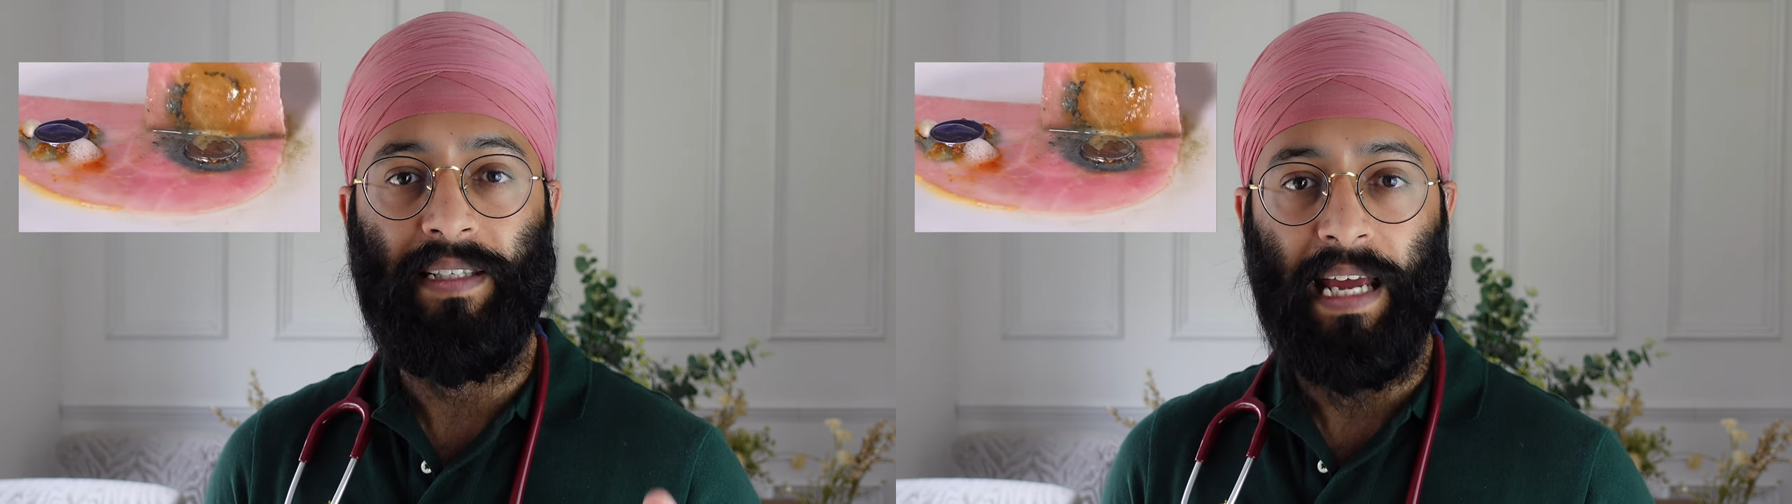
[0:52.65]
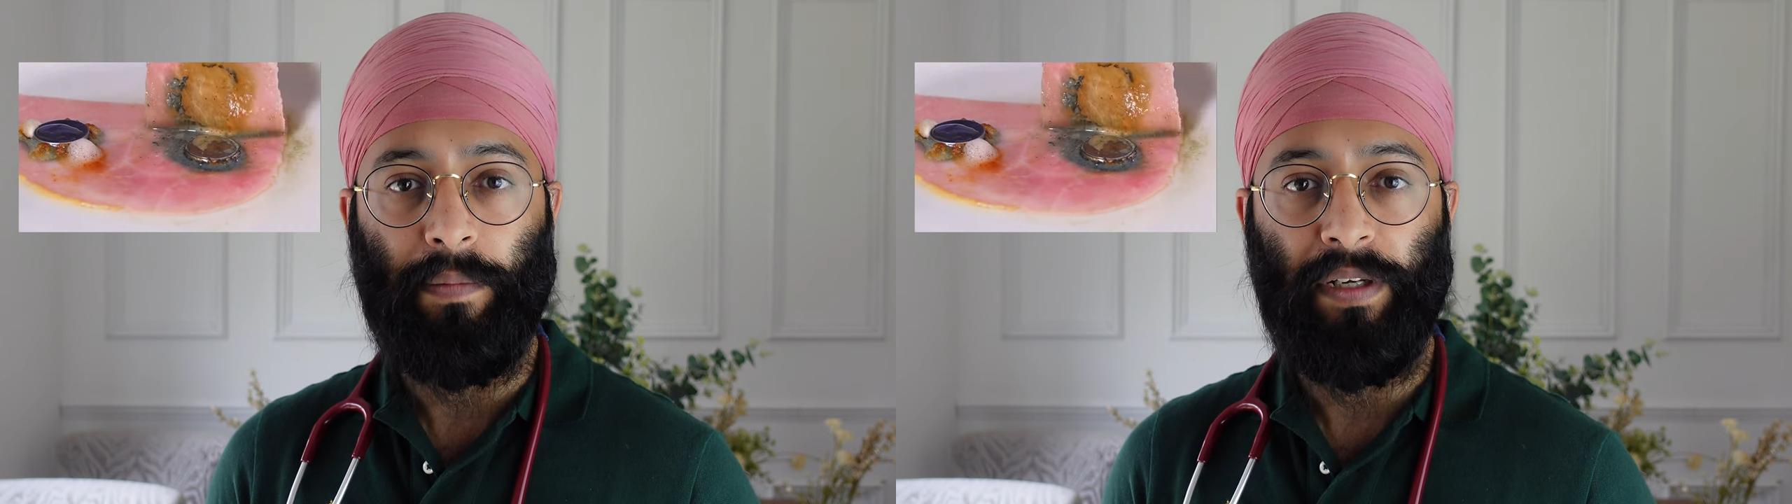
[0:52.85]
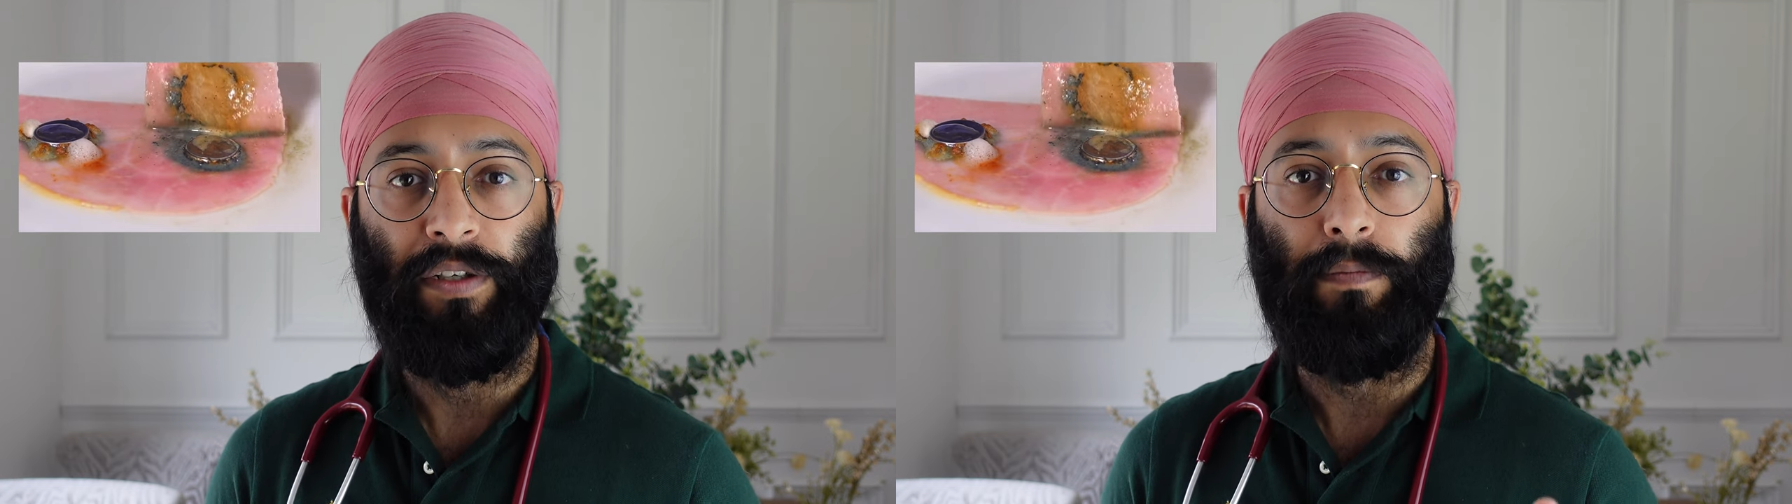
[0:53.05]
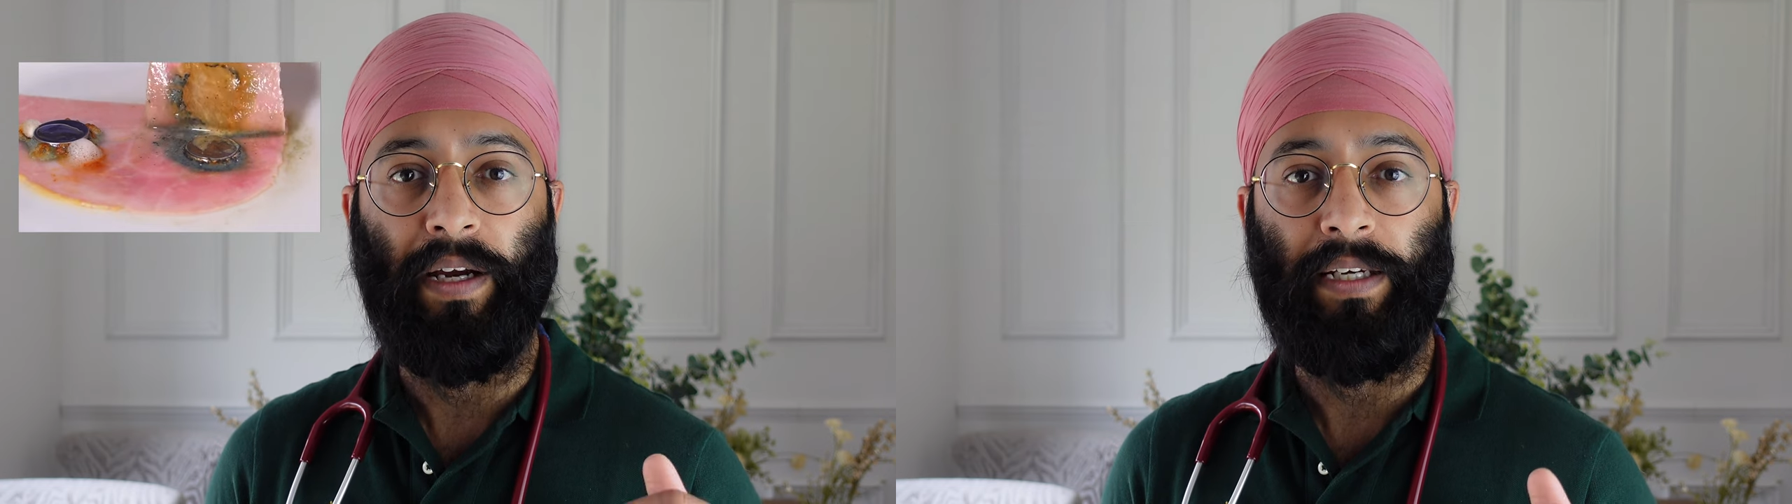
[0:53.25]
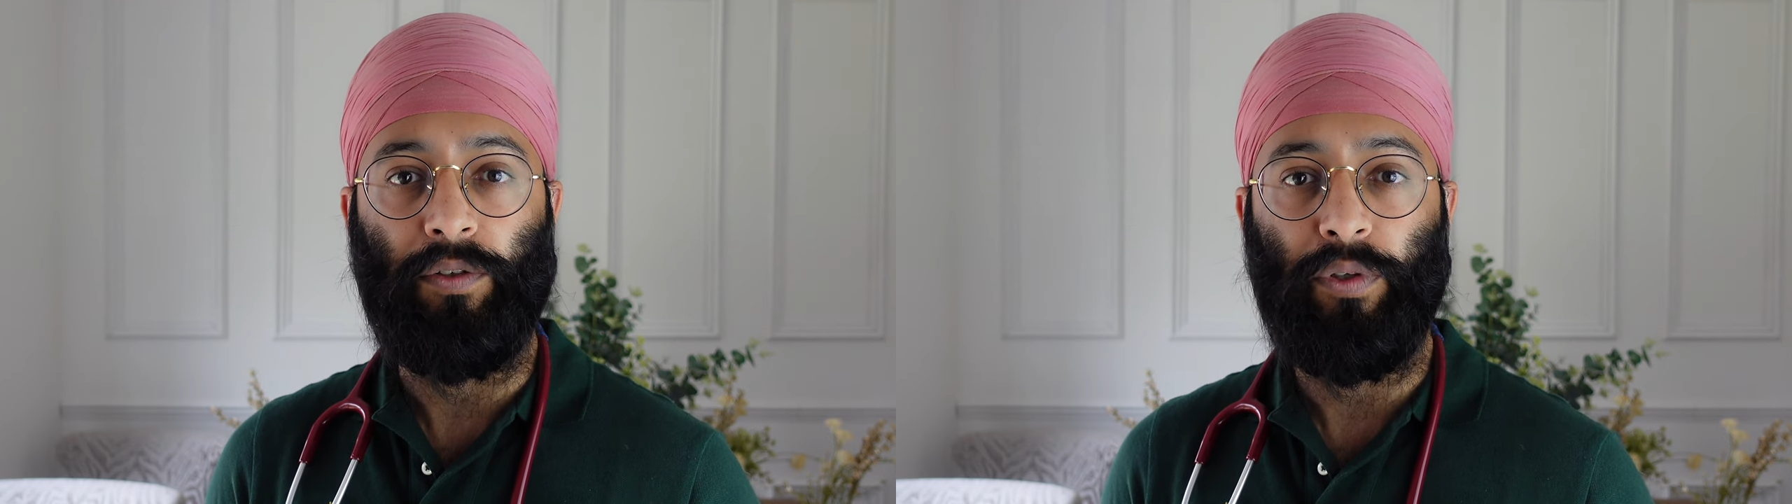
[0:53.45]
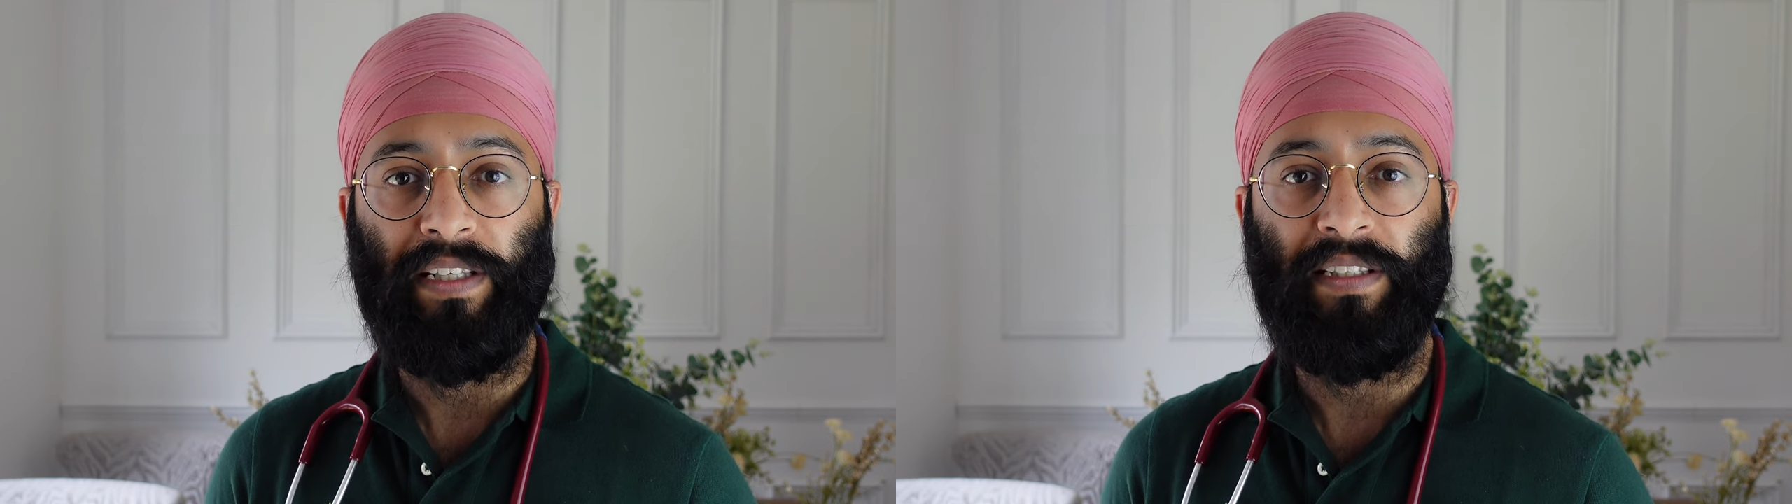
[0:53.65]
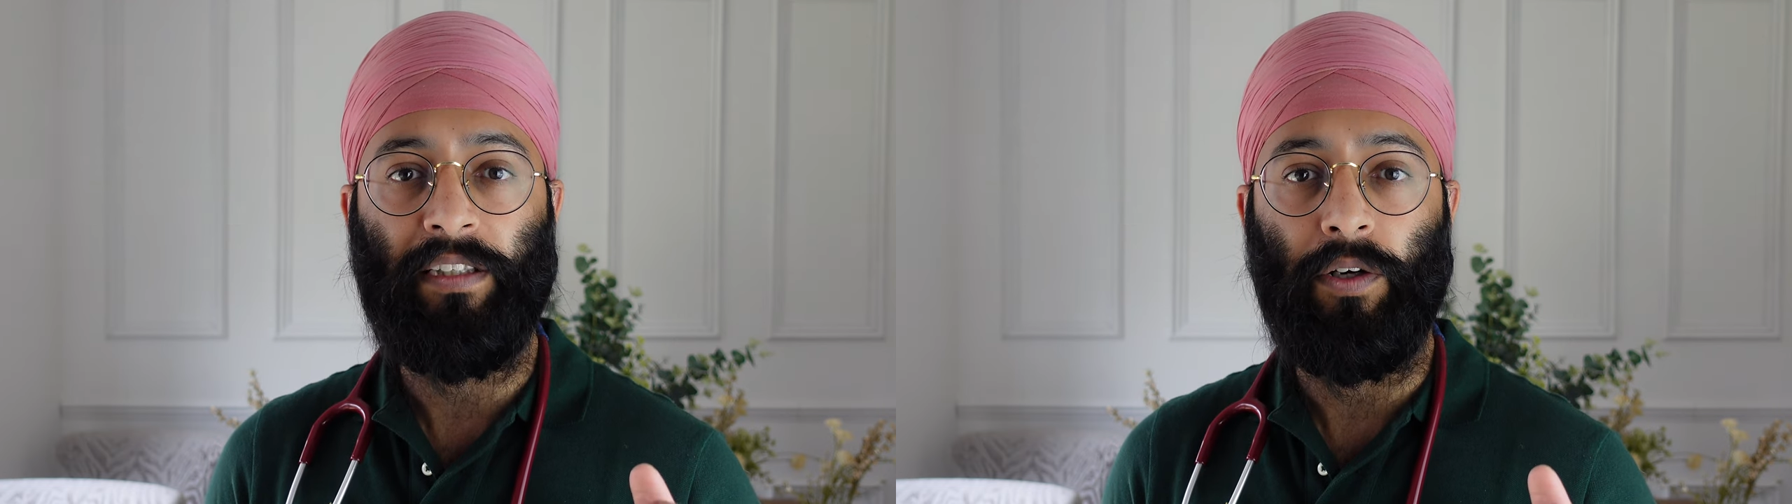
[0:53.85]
damage by increasing